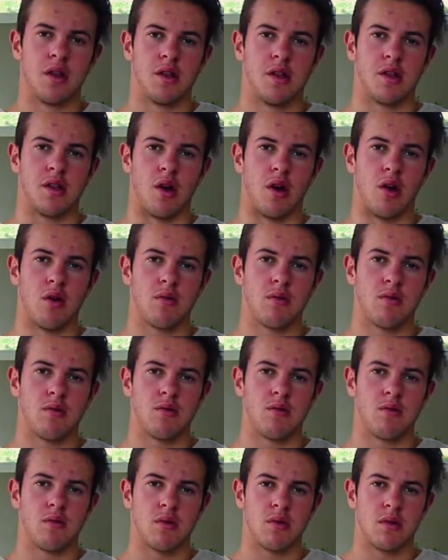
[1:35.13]
So,
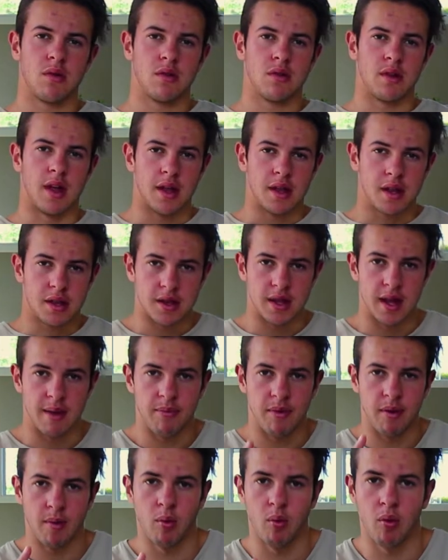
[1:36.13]
that's
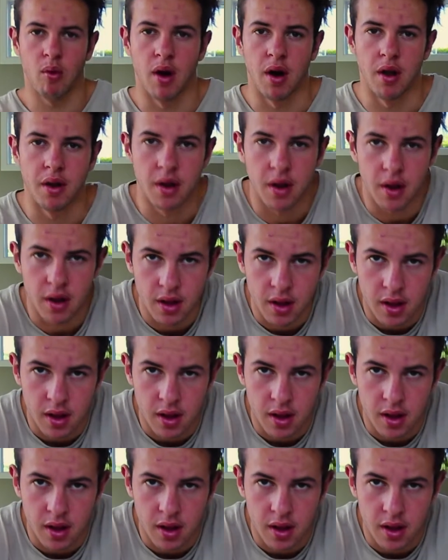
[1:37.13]
step number 1.